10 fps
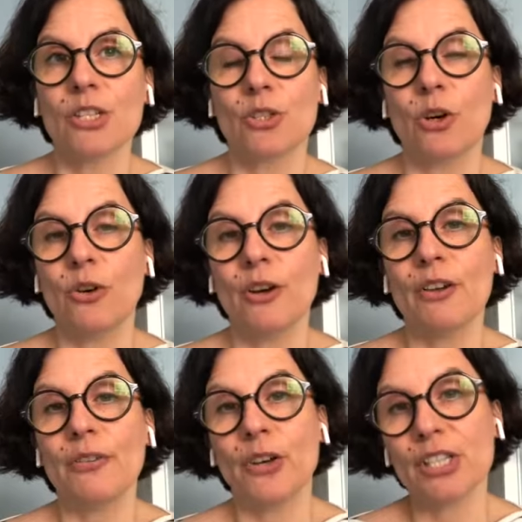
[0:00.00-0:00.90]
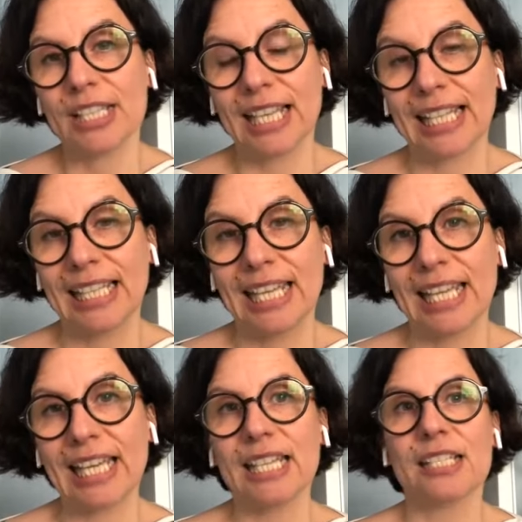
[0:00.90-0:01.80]
So first
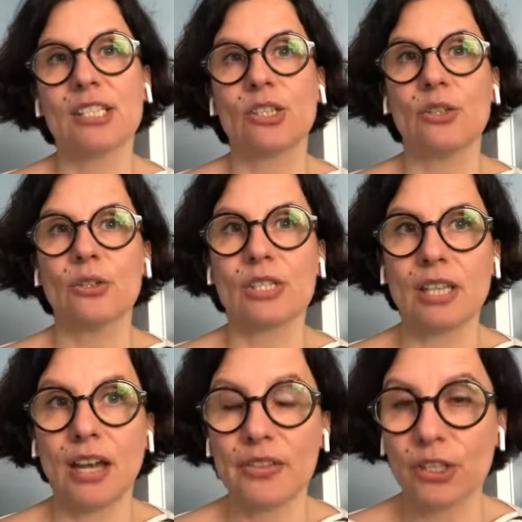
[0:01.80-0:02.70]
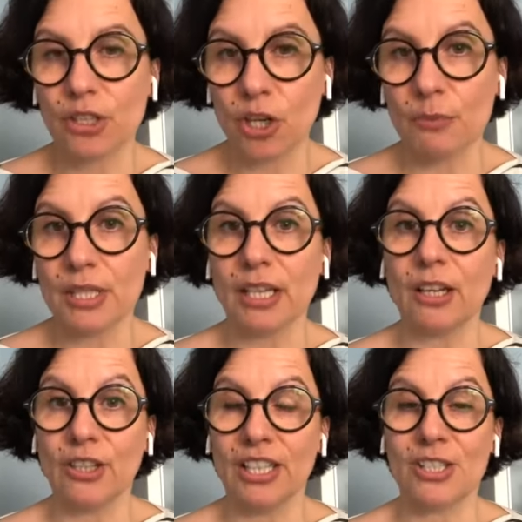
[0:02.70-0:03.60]
technique is to start the terms and
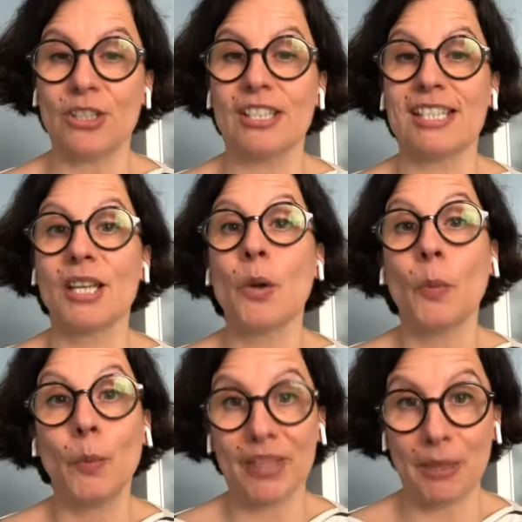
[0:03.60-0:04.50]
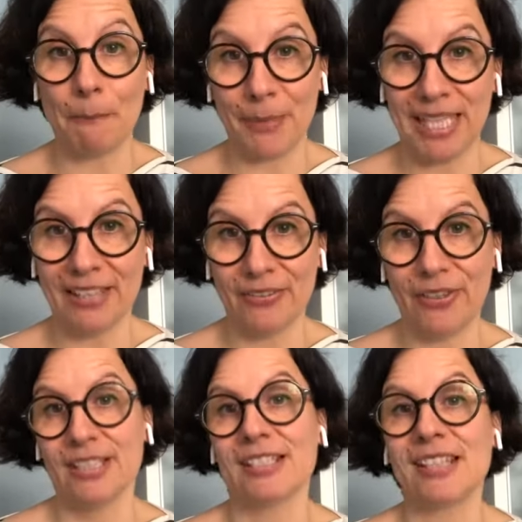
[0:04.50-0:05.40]
conditions with the
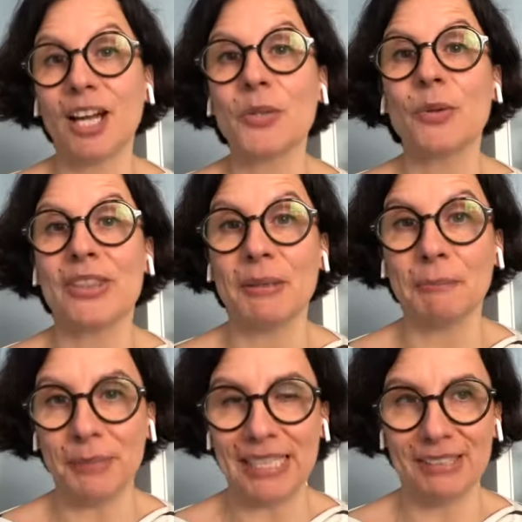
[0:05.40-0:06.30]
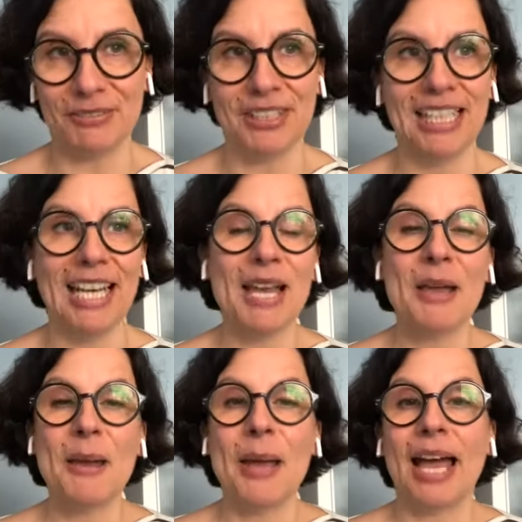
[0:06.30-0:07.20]
beef. Start with the beef.
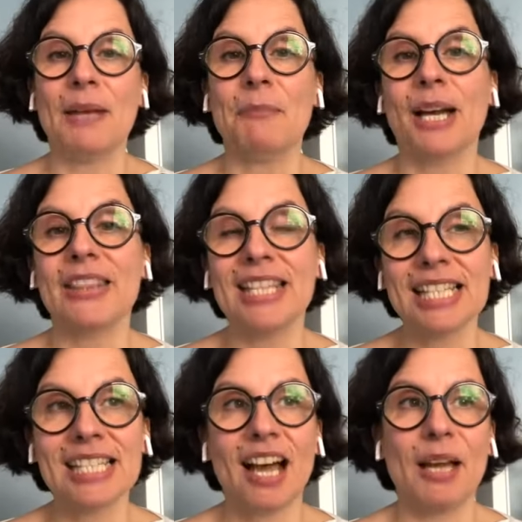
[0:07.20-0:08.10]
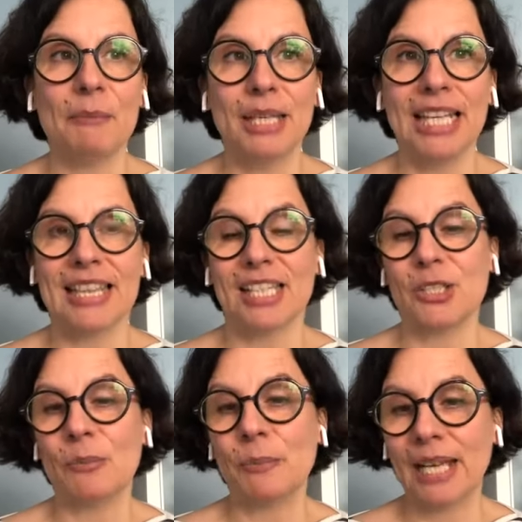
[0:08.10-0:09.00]
And by this, I mean that
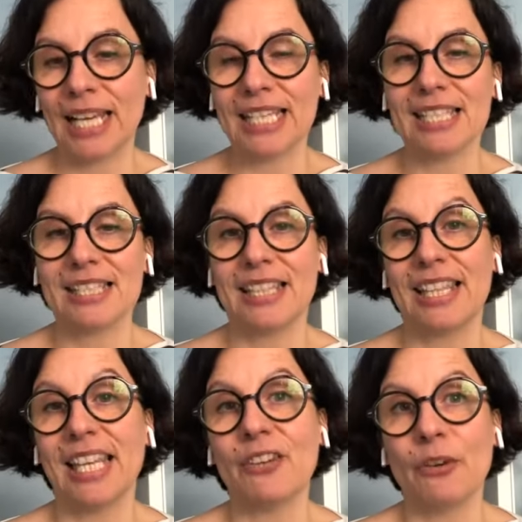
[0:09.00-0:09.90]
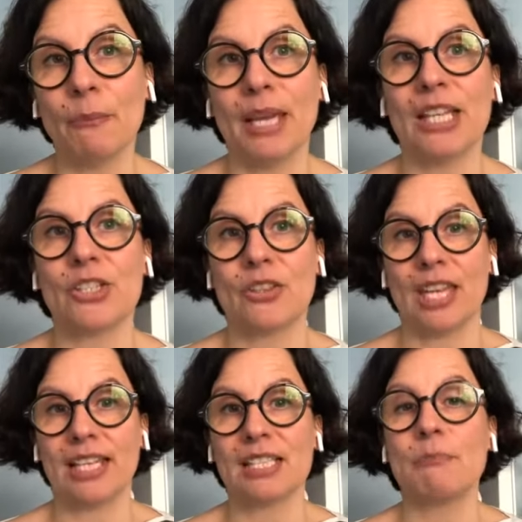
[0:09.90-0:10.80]
you place the information
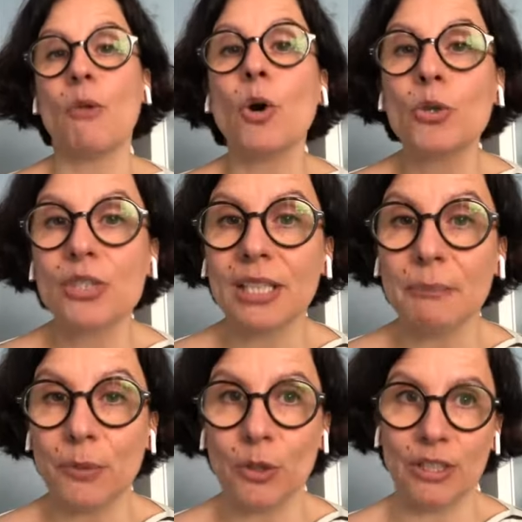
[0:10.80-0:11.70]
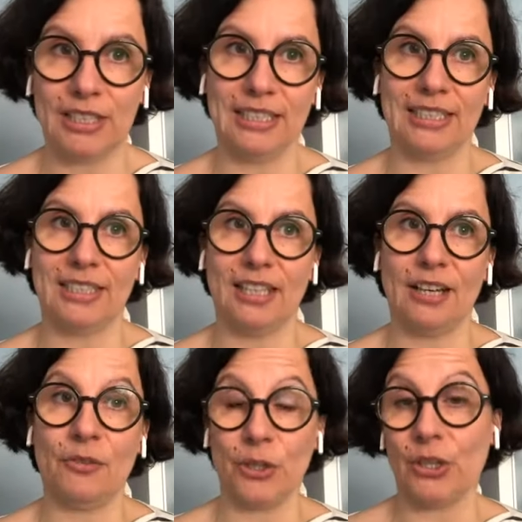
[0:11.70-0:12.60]
that is most important
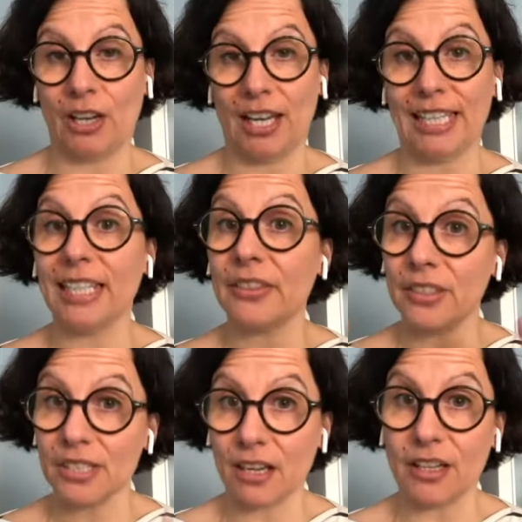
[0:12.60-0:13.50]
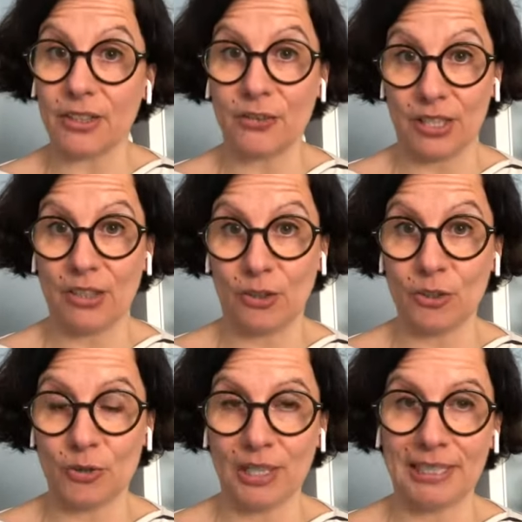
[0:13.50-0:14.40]
for your client at the start of the
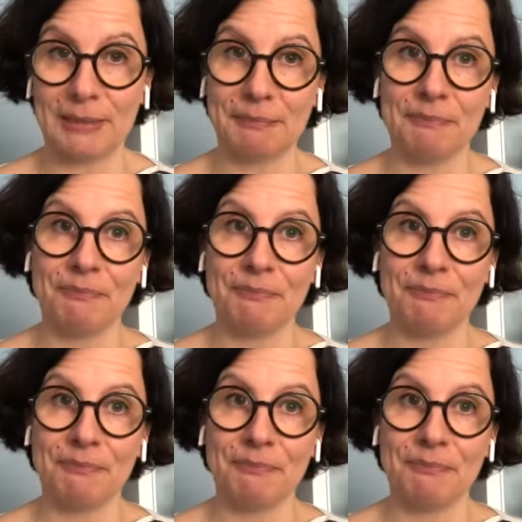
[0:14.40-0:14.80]
contract.